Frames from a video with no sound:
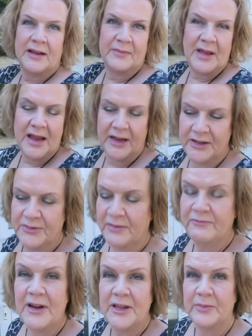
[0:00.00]
like I'm getting into a
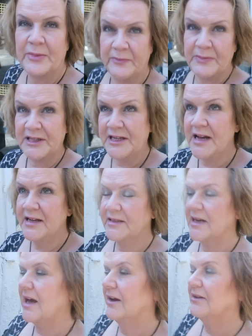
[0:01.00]
rhythm of my
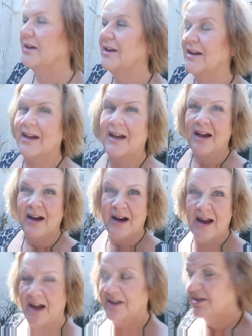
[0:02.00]
days now.
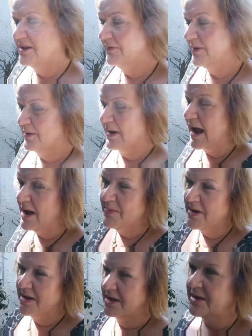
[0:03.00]
I actually feel
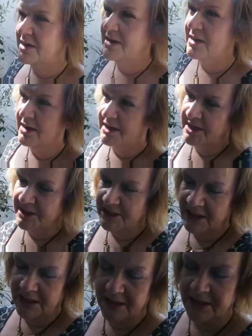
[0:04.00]
happy and
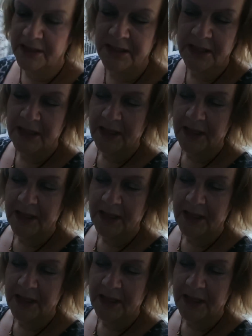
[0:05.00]
light and